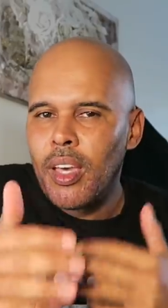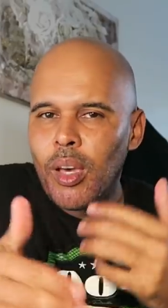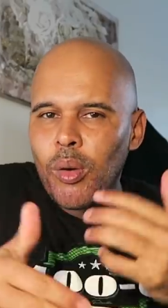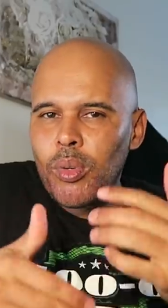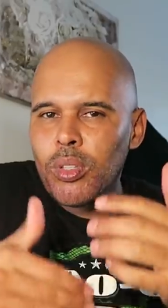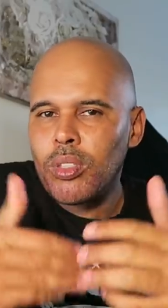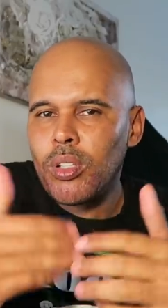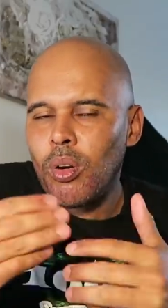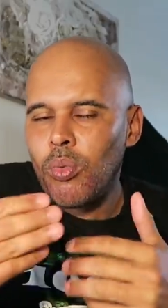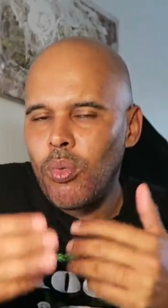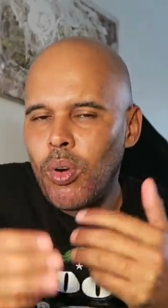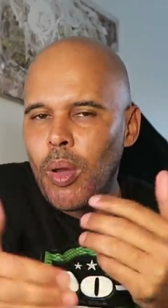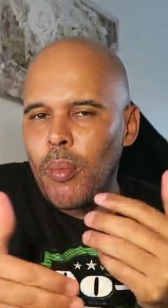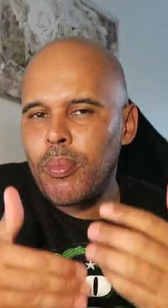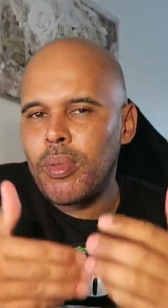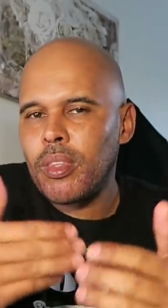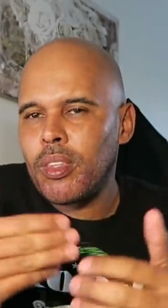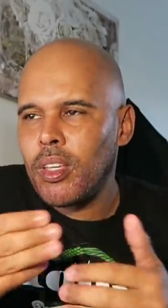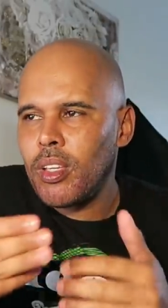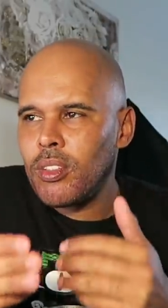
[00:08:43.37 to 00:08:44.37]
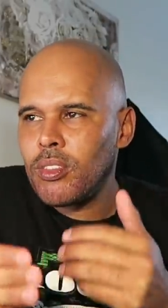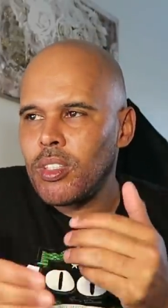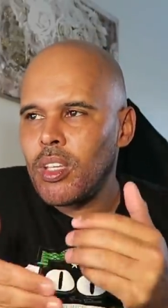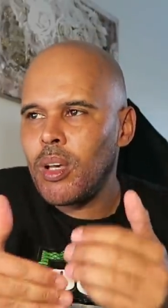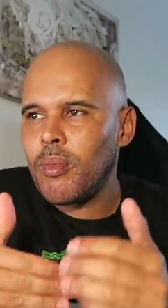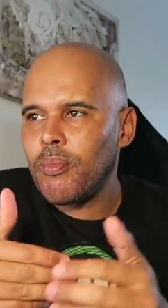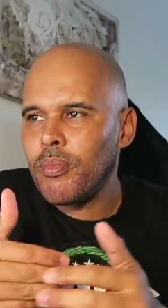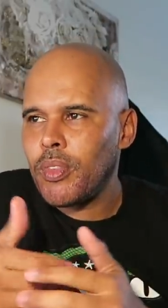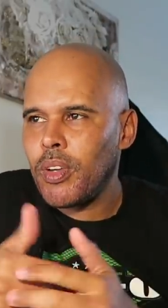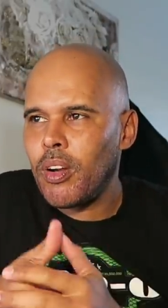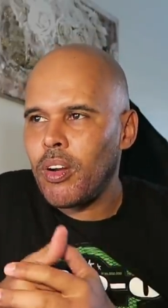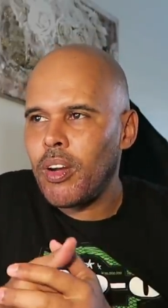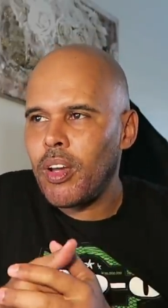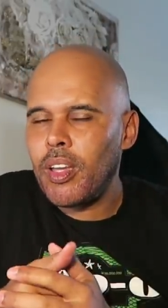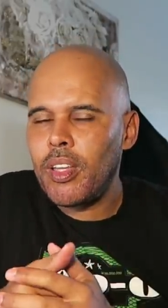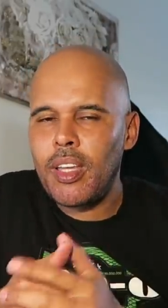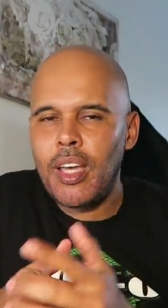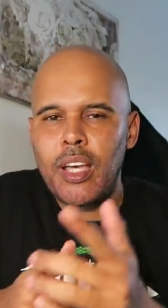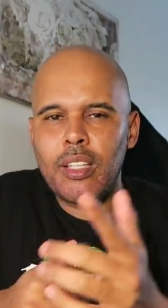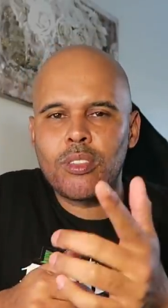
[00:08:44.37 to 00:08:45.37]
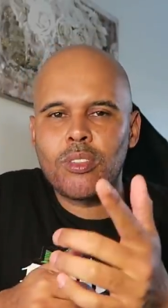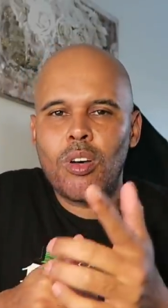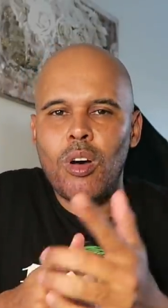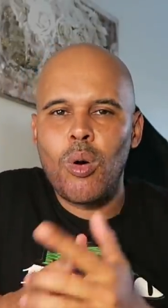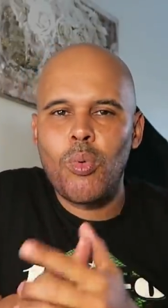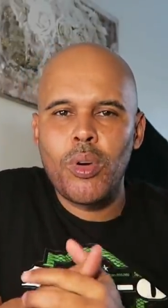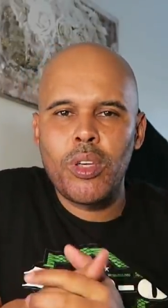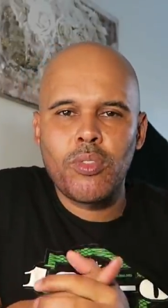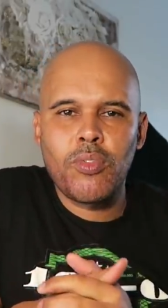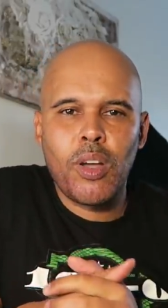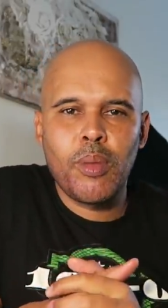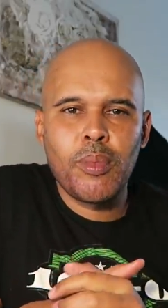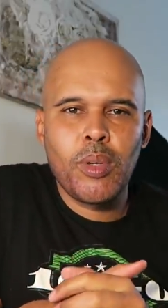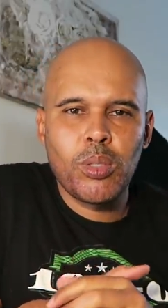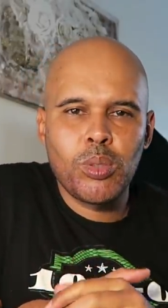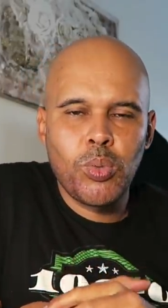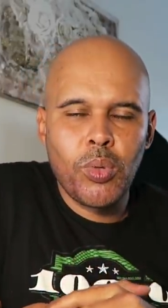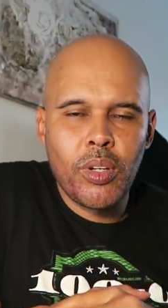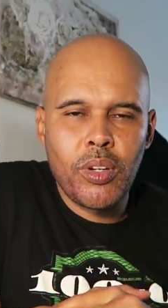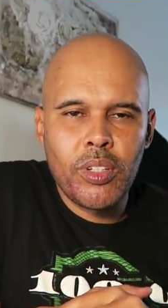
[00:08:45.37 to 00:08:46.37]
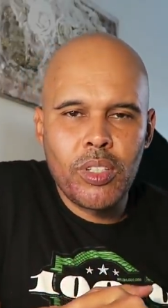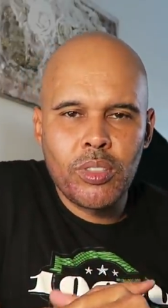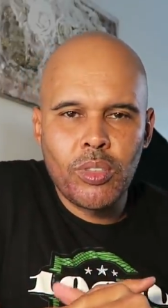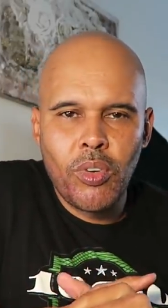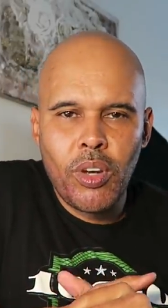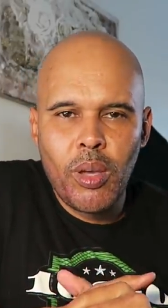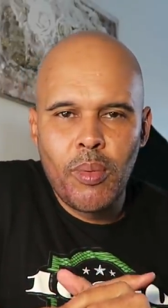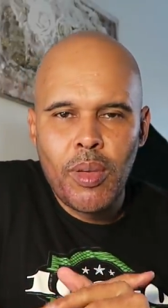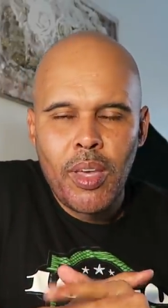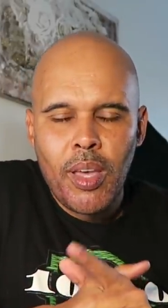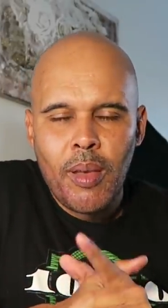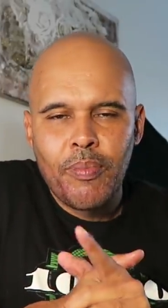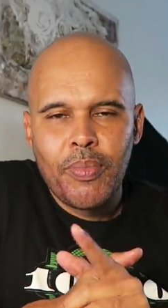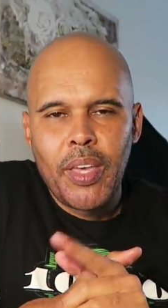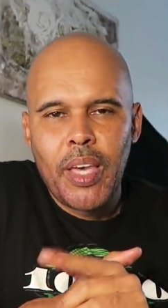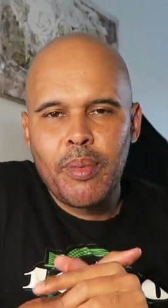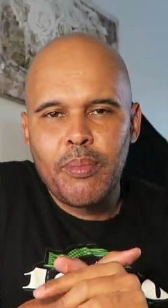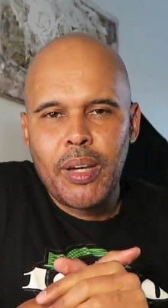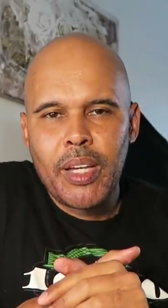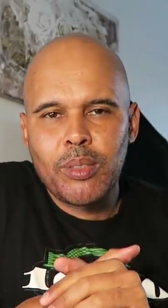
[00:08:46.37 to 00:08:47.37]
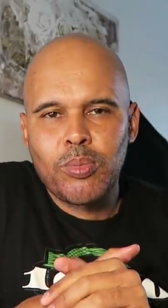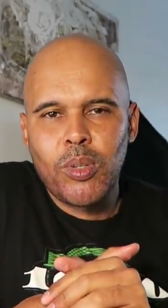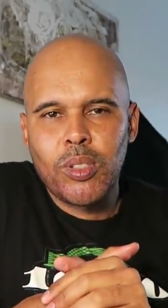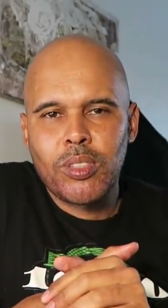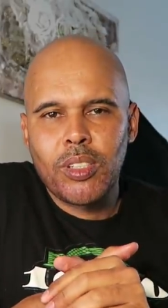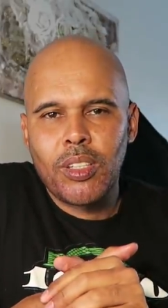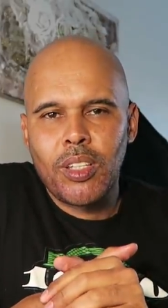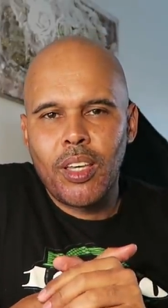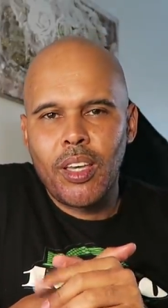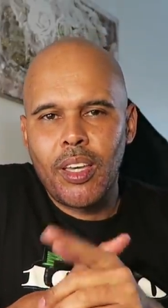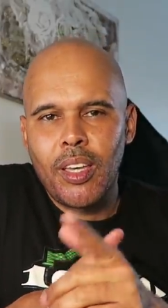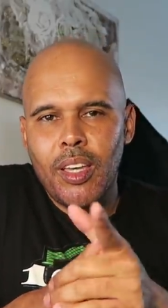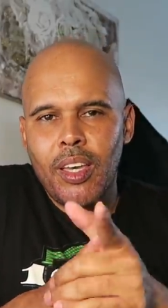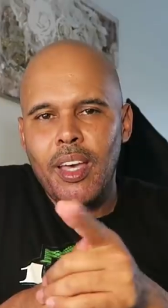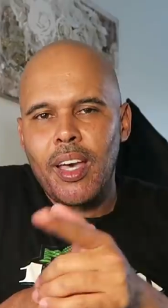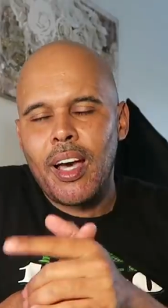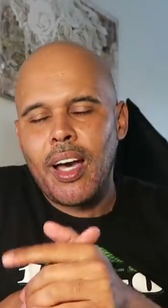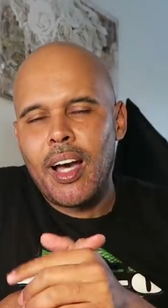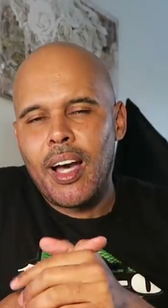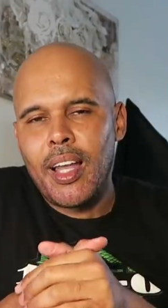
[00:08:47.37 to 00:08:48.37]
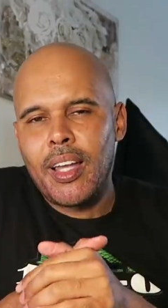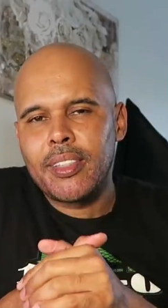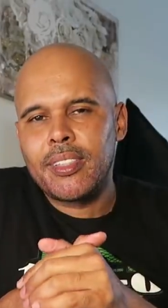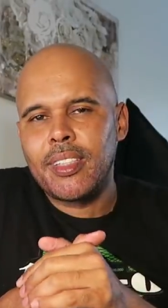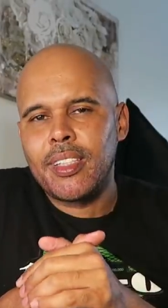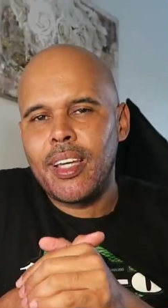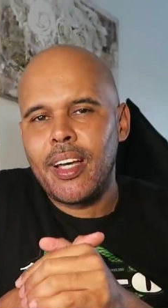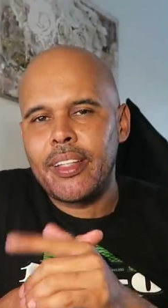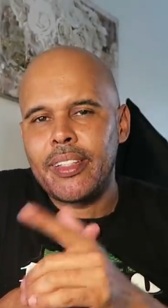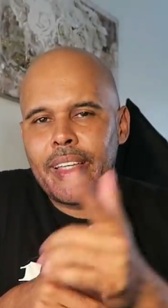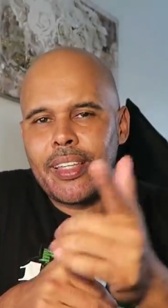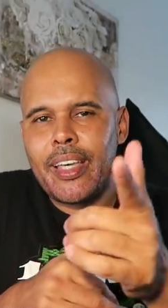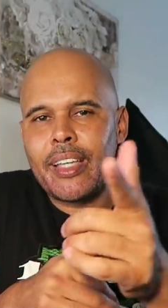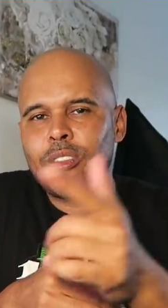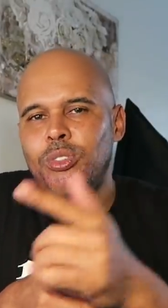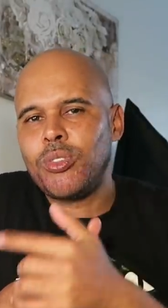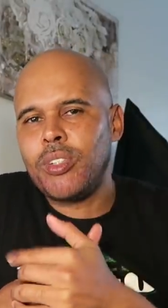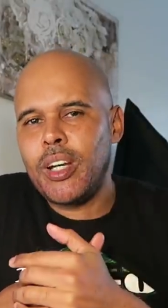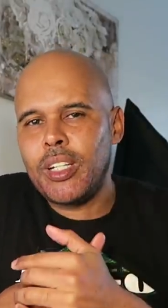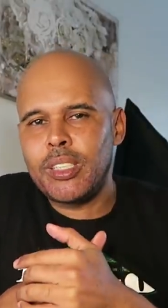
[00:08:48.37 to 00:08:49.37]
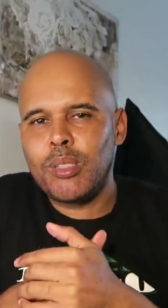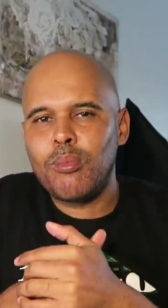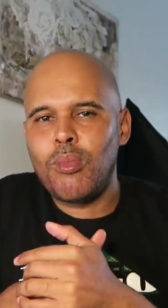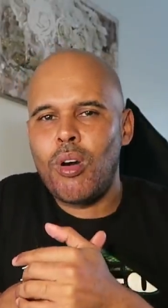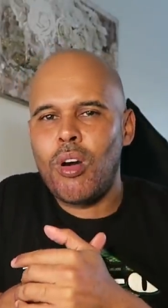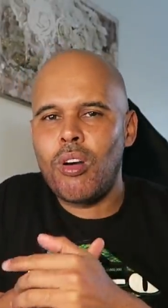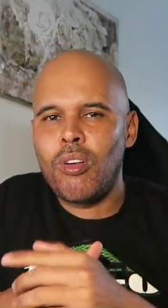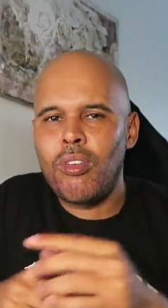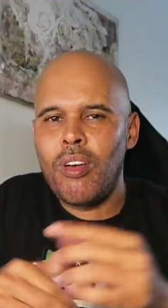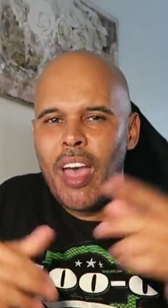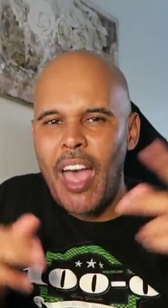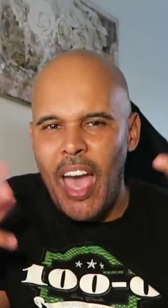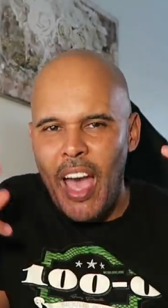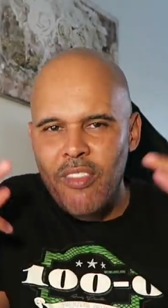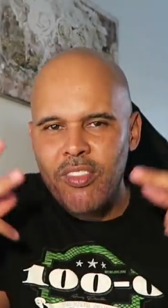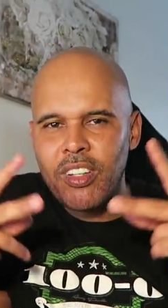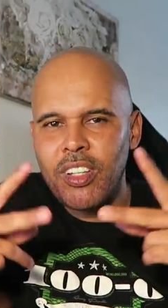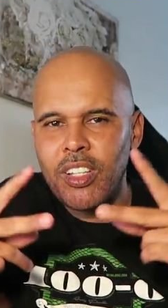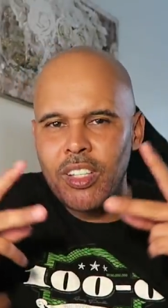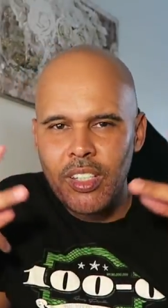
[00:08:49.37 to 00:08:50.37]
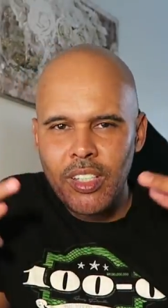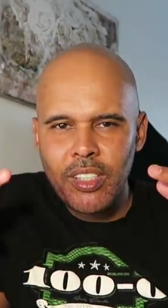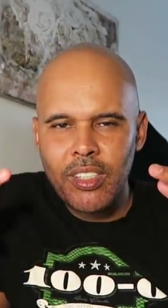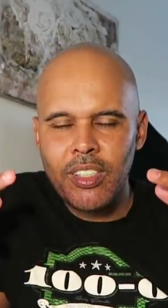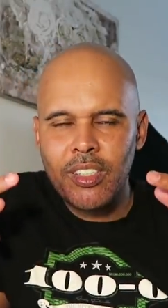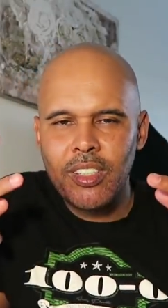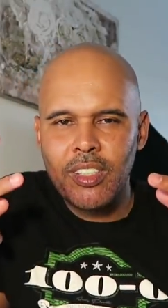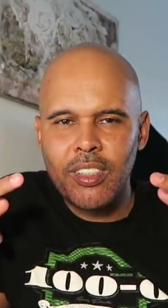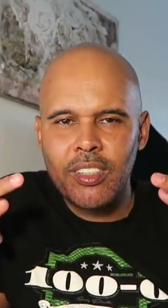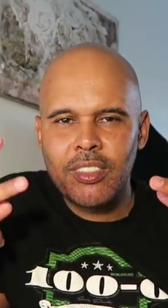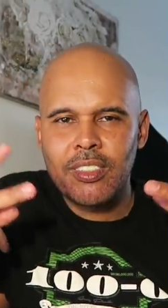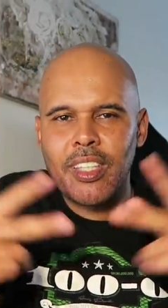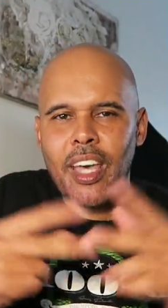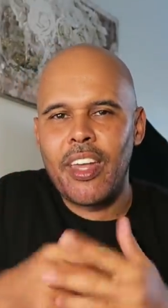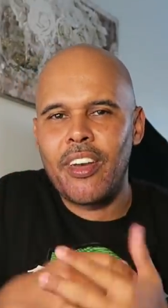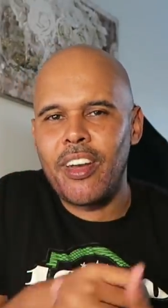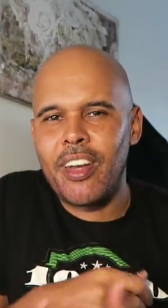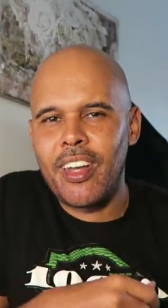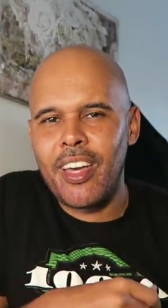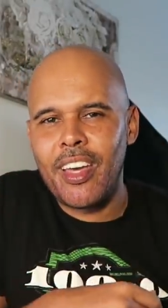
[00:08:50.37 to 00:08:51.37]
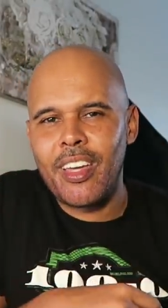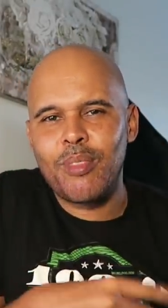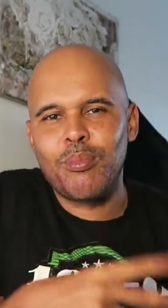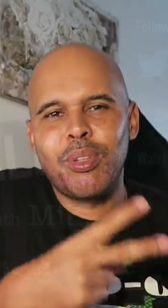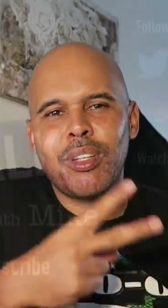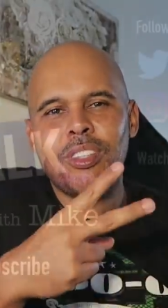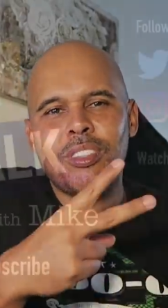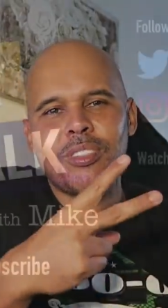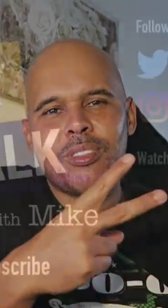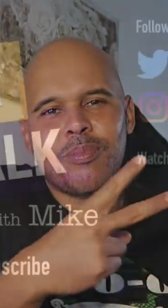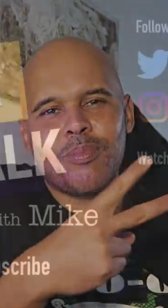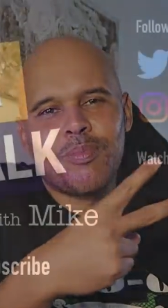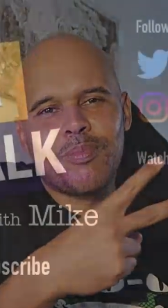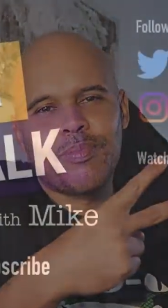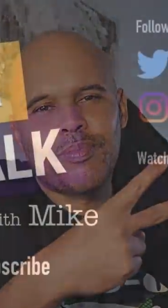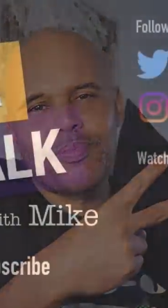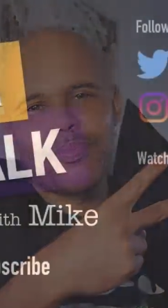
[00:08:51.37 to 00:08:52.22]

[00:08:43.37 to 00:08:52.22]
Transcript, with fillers: and we start ramping things up. All right. As always, follow me on Twitter and Instagram at Mike Sports LA. I'll holler at you guys. I'll catch you guys tomorrow. Have a good Saturday night. Peace.